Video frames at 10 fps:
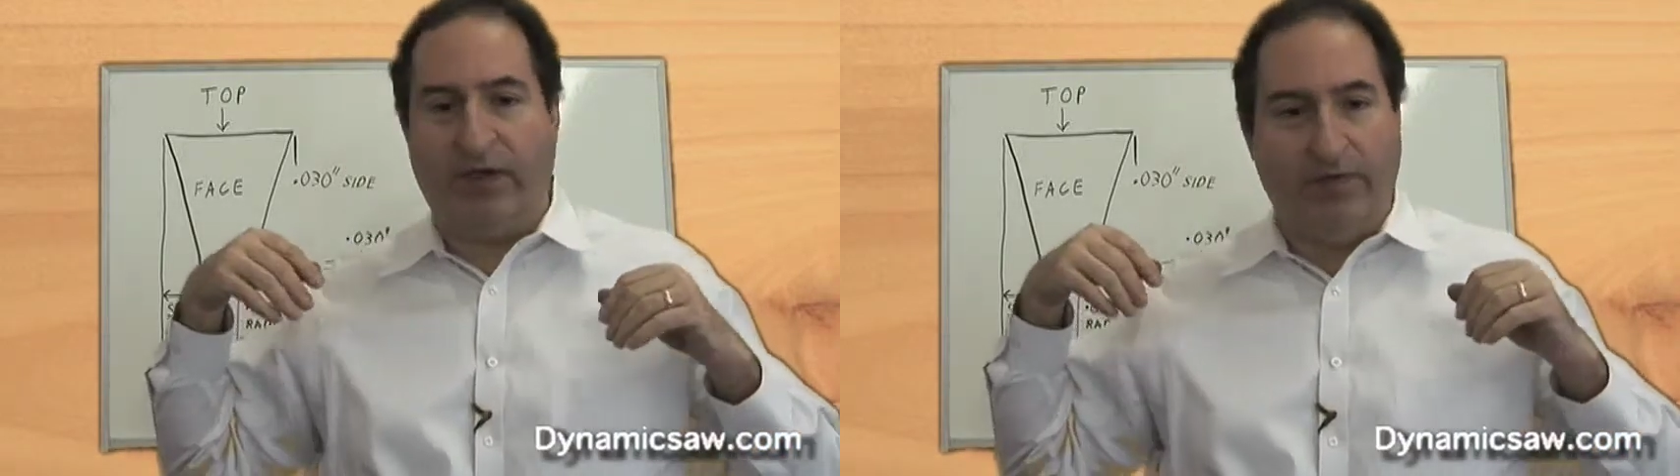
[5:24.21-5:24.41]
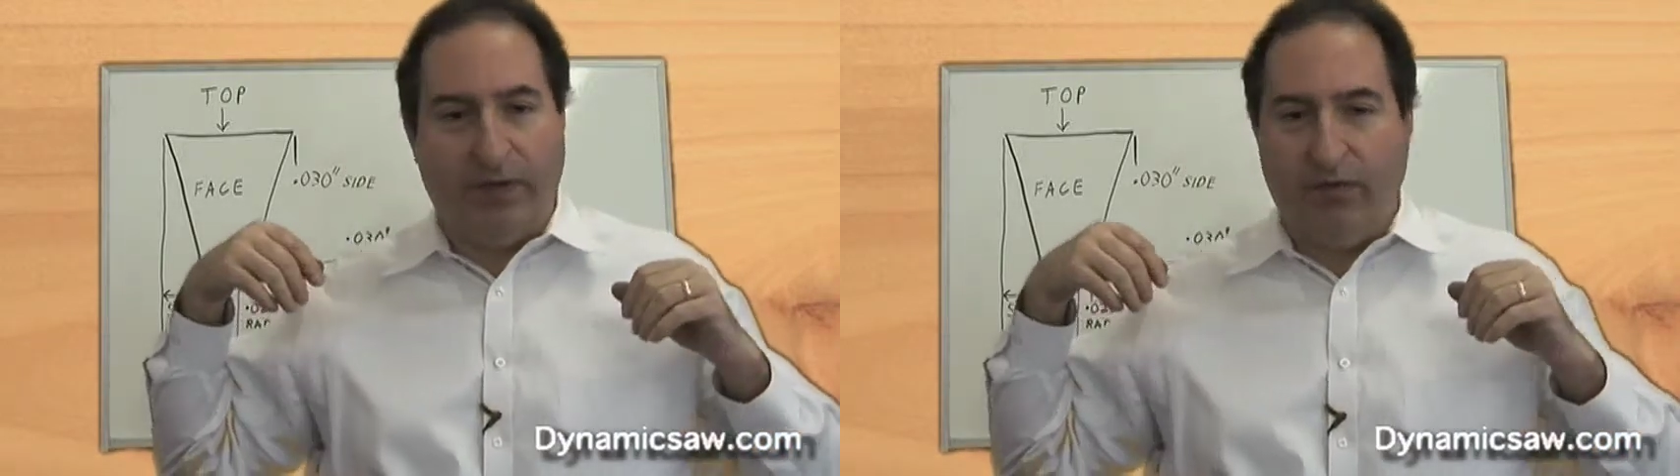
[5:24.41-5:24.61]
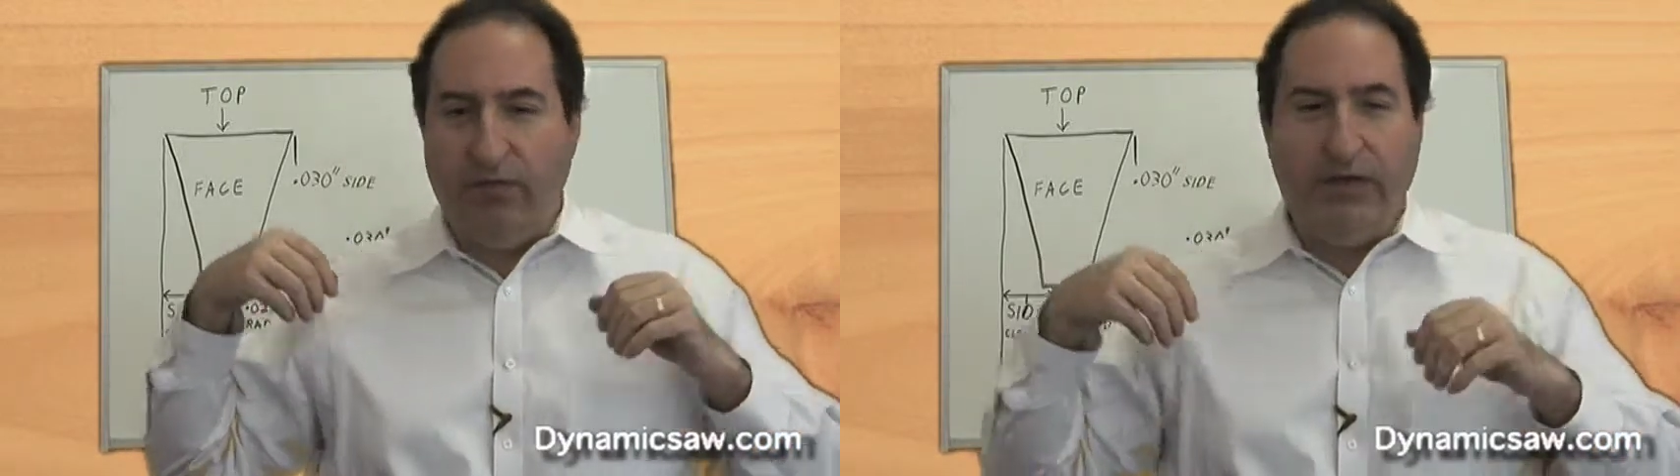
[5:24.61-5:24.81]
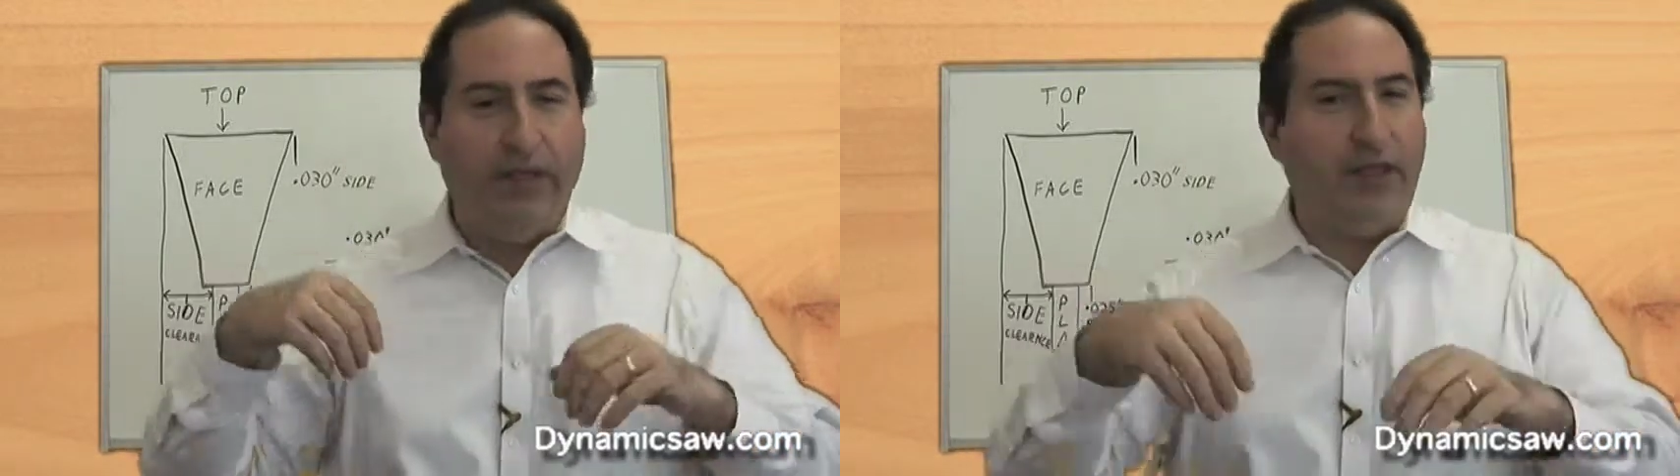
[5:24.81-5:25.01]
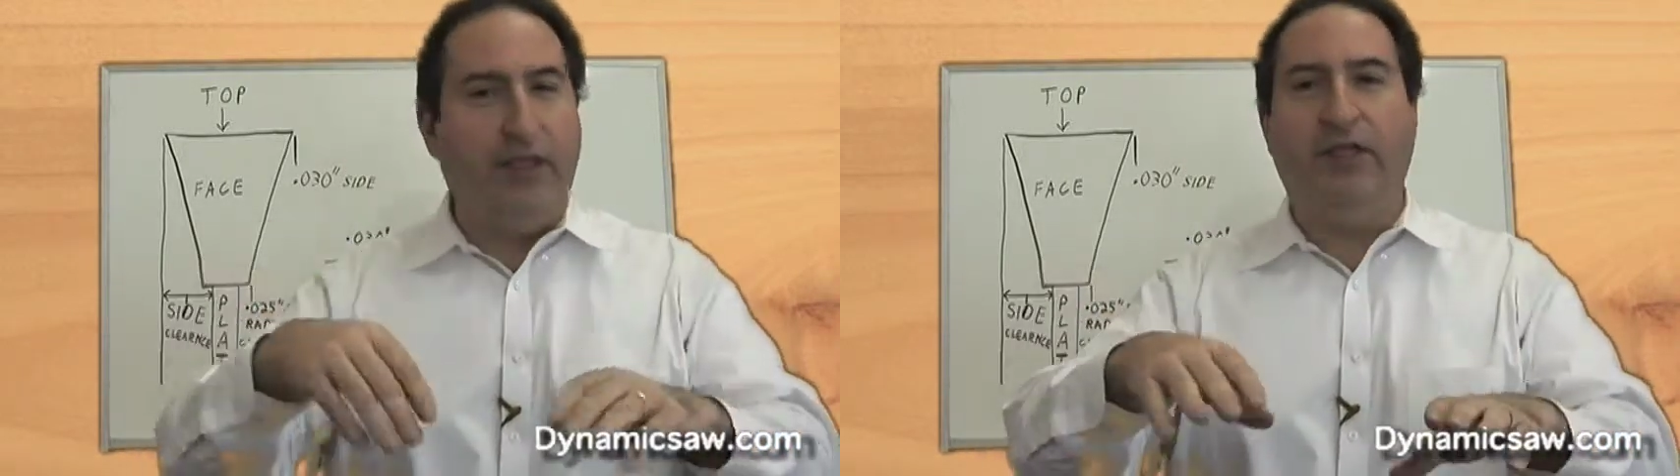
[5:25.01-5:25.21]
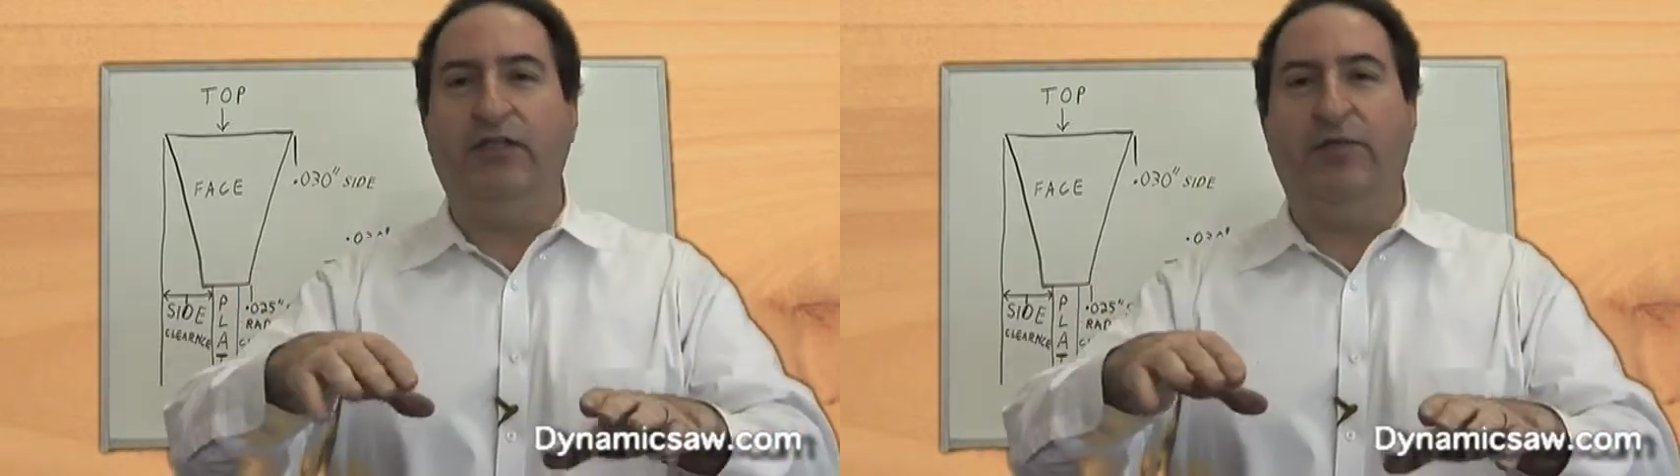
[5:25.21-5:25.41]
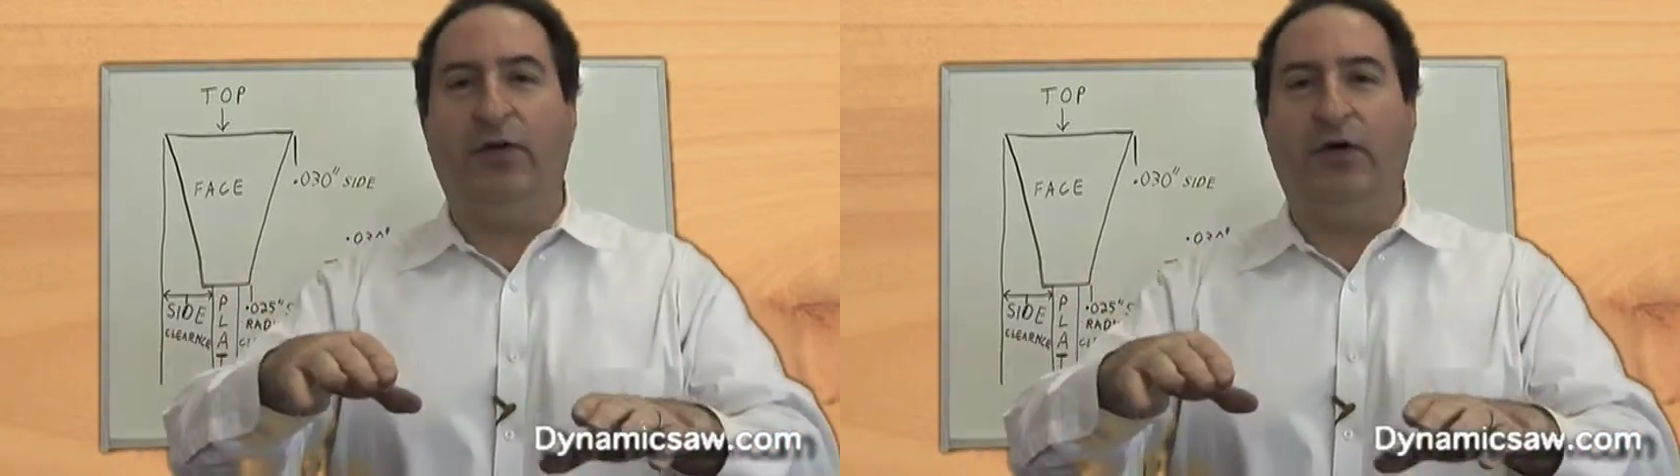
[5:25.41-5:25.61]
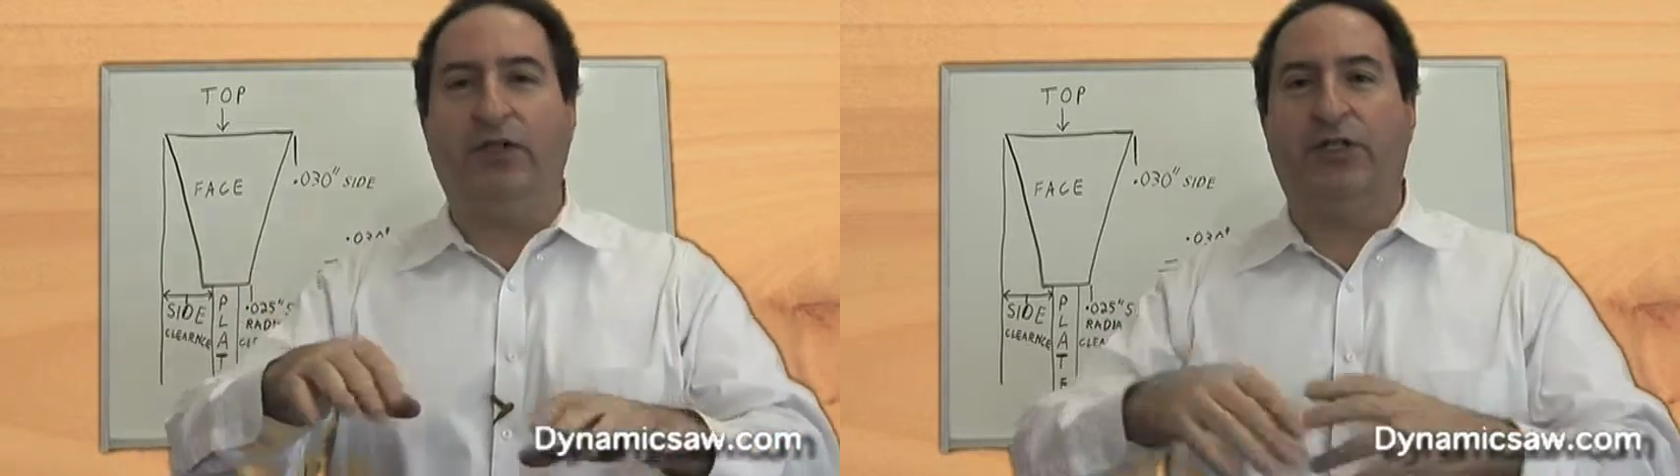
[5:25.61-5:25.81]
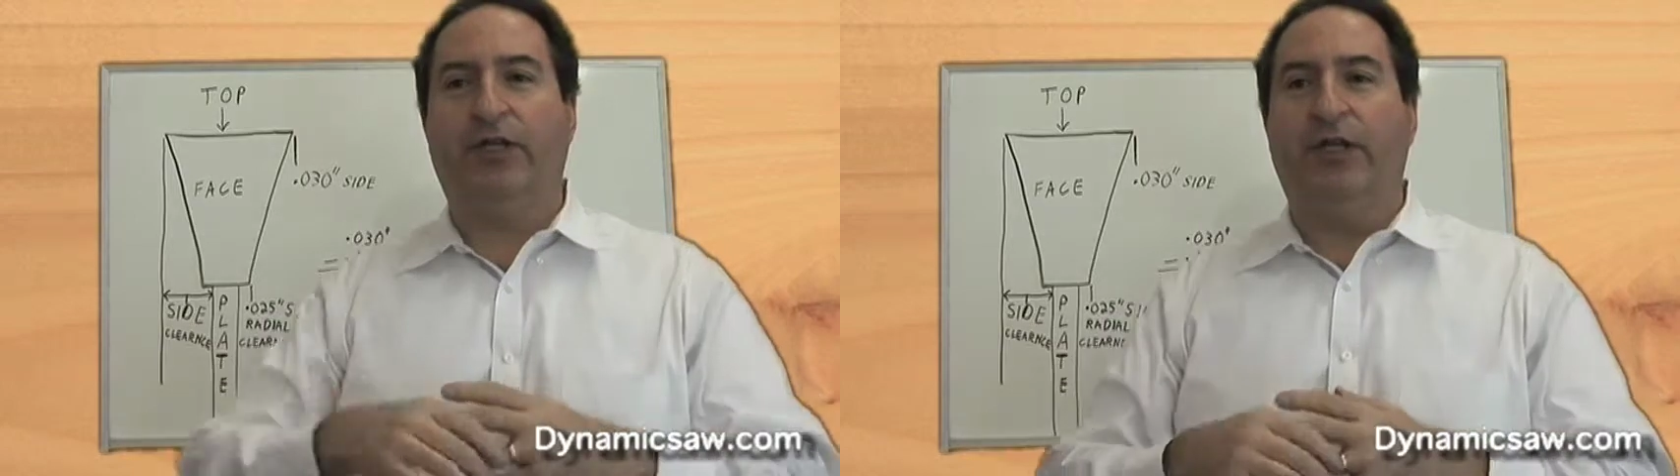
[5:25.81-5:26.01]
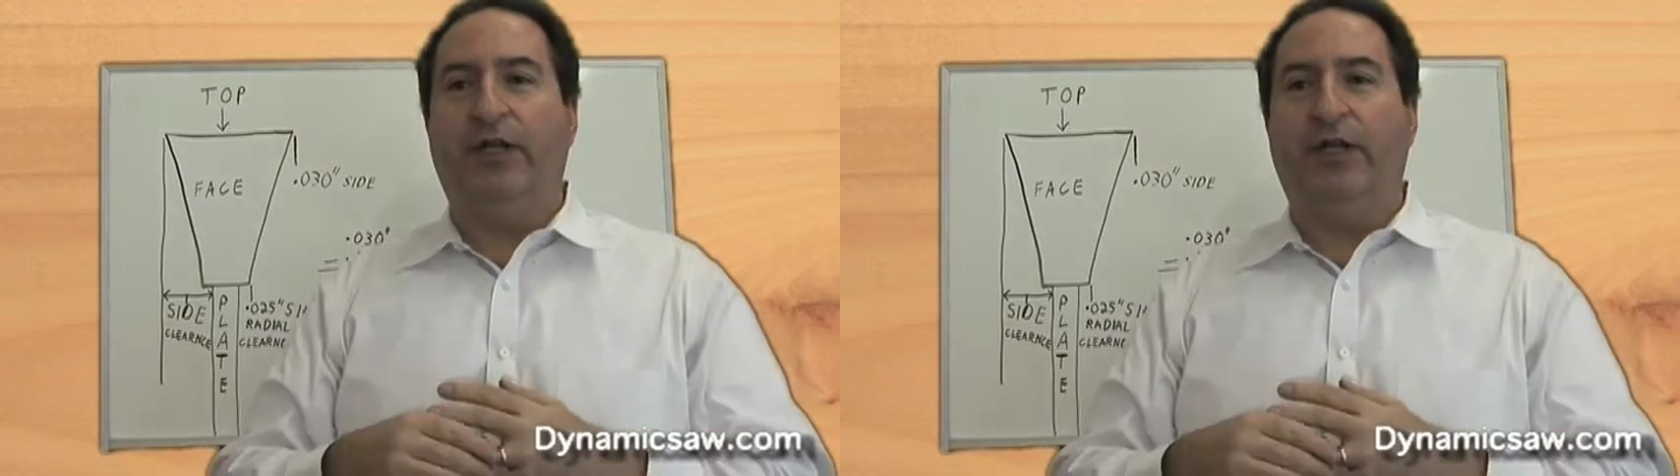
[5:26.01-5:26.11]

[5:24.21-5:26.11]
it to be a really easy push